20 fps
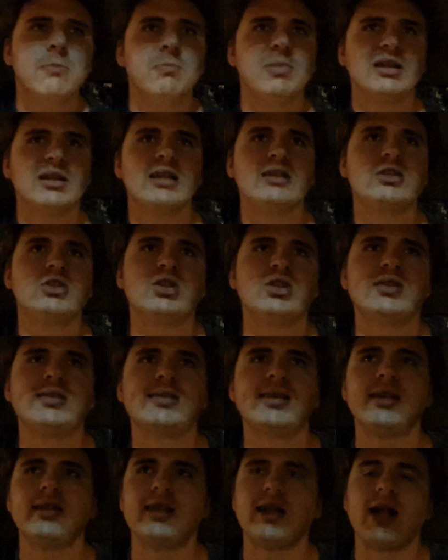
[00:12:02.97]
But let's just
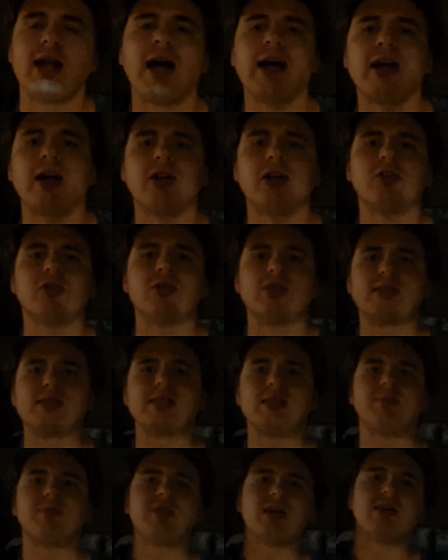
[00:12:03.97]
say that I gotta go to
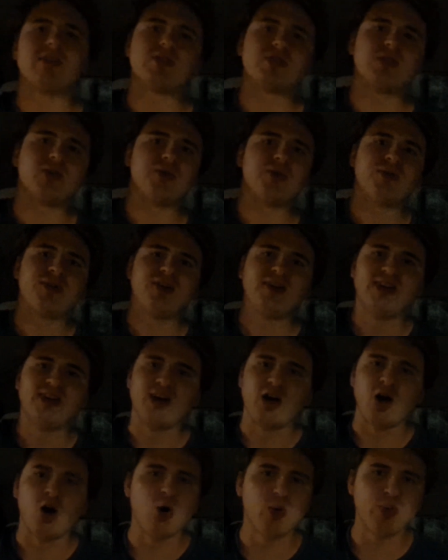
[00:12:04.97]
sleep now. So
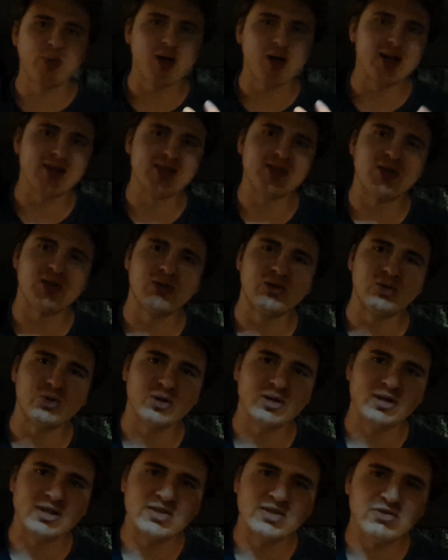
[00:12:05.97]
I hope you guys all
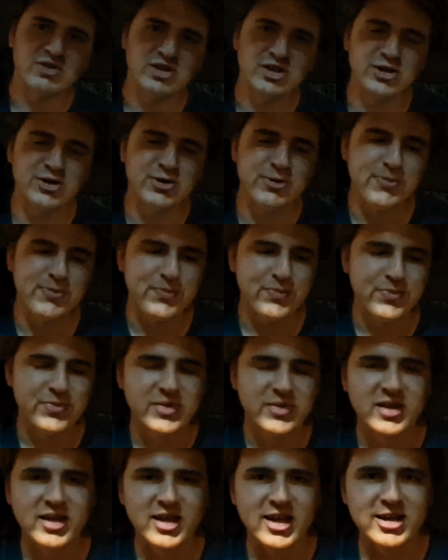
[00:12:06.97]
enjoyed this video,
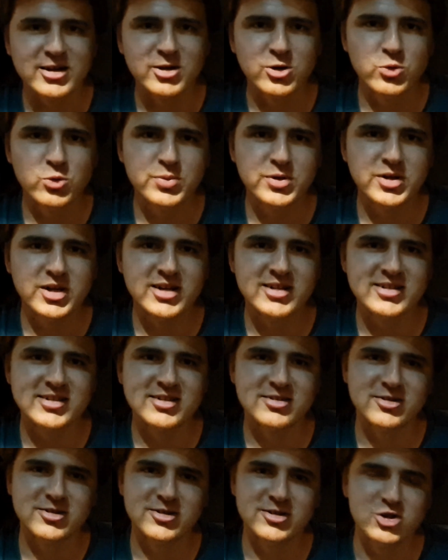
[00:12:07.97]
and I hope you guys
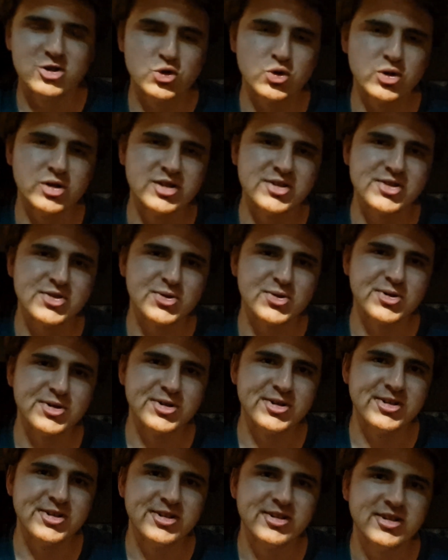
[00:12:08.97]
are enjoying the
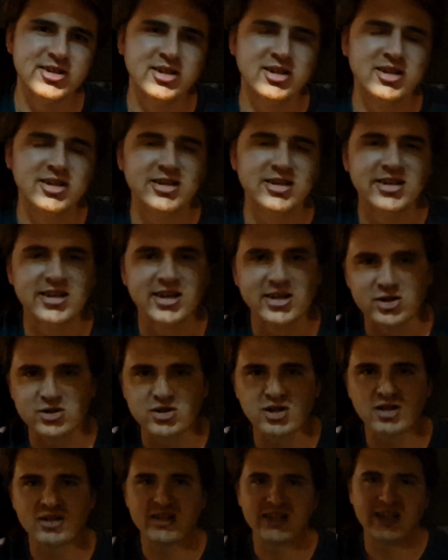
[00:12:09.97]
story. And I'll
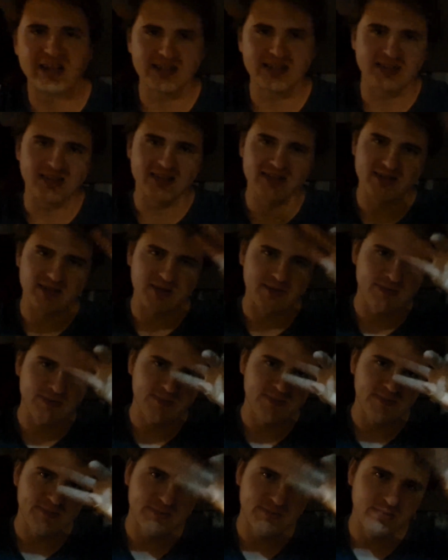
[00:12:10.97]
talk to you guys next time.
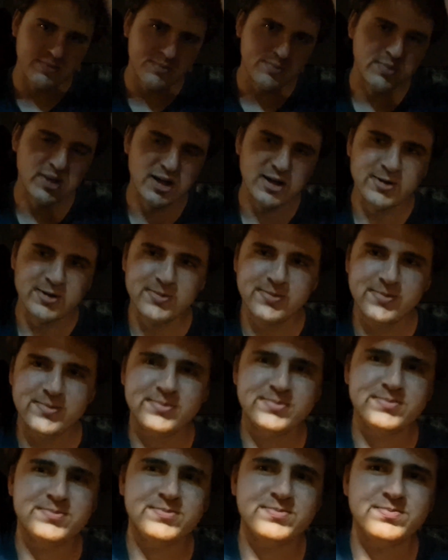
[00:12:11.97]

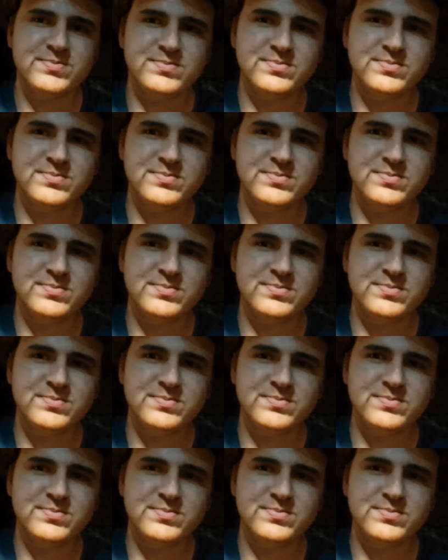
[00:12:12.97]
Bye.